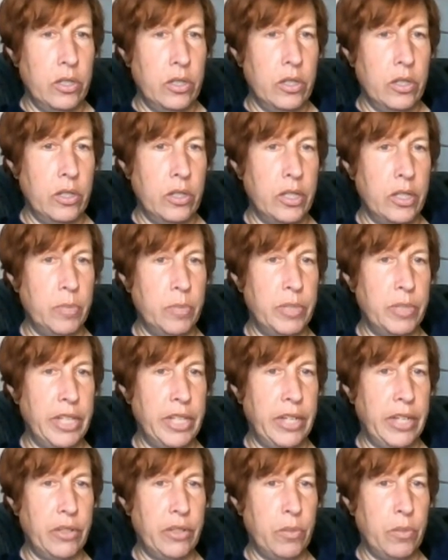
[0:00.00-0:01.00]
This
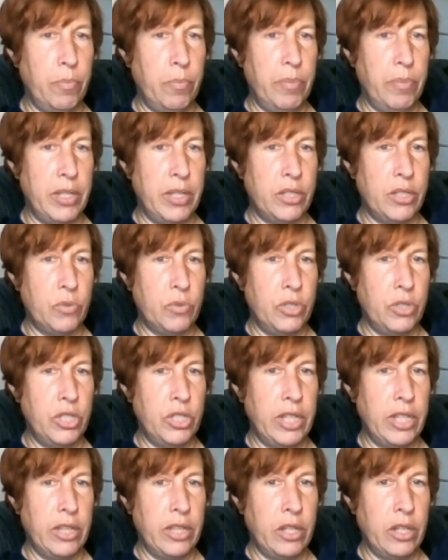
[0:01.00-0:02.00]
particular bits were
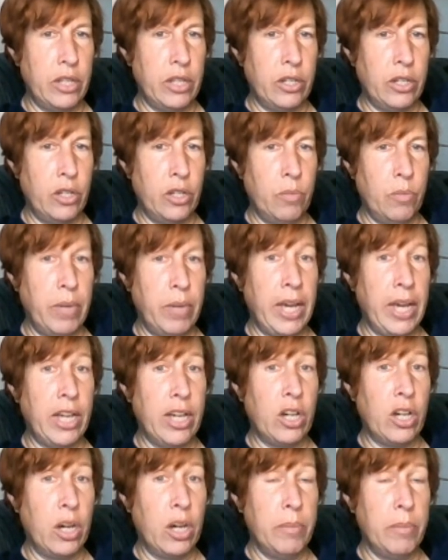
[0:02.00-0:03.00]
shed long ago by
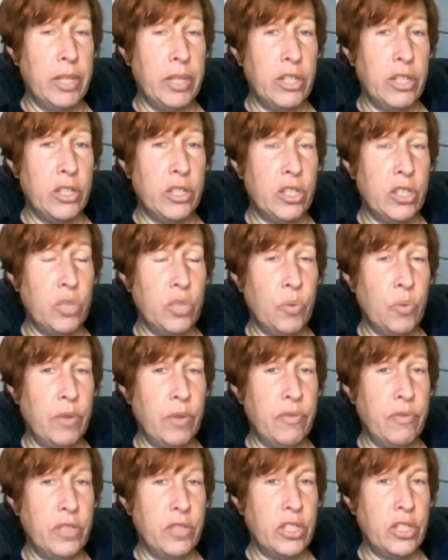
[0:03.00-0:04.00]
Comet
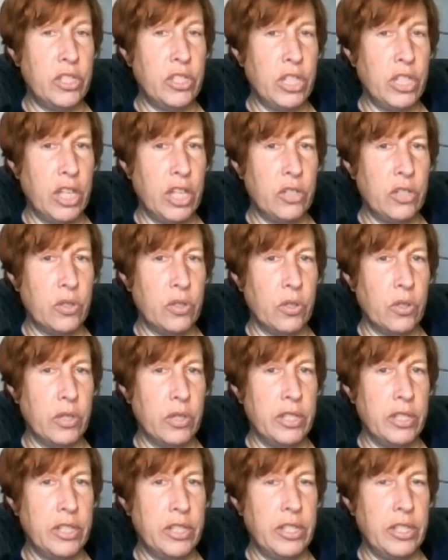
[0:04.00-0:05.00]
Swift Tuttle.
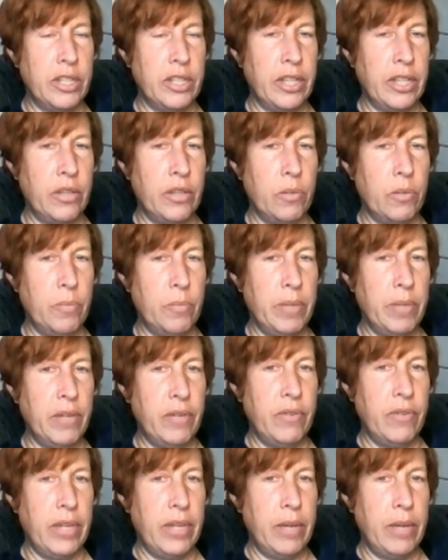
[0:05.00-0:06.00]
This is another bit
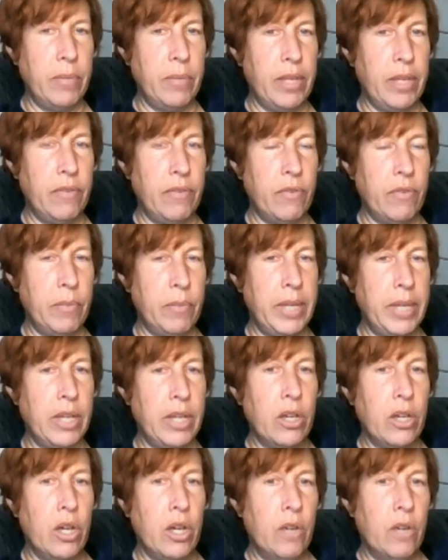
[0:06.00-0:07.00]
of an ME for me.
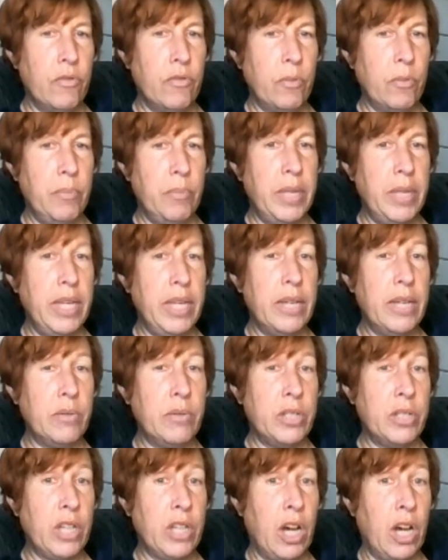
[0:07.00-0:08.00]
For me, it
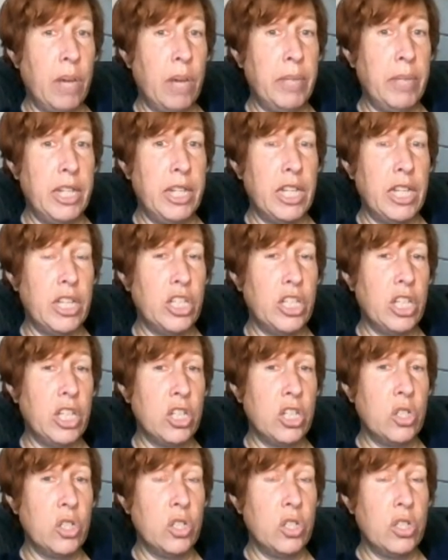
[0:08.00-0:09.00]
was Comet
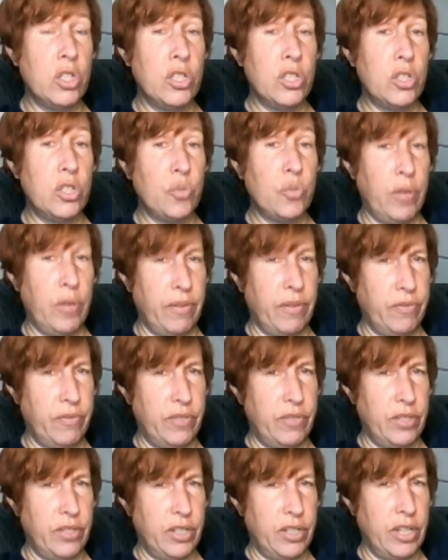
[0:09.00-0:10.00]
Tuttle
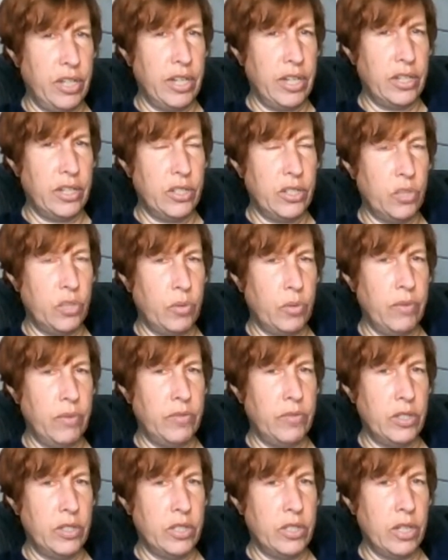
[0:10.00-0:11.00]
Swift, not
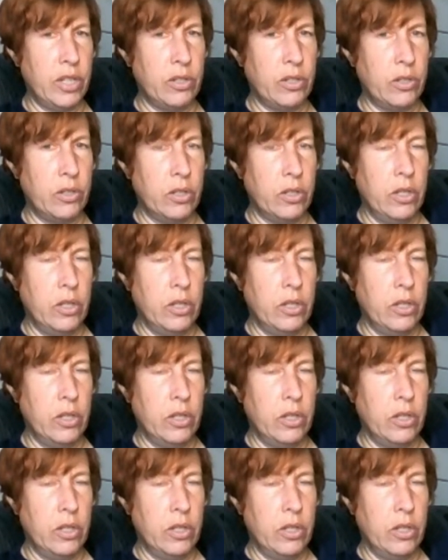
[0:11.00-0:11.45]
Swift Tuttle.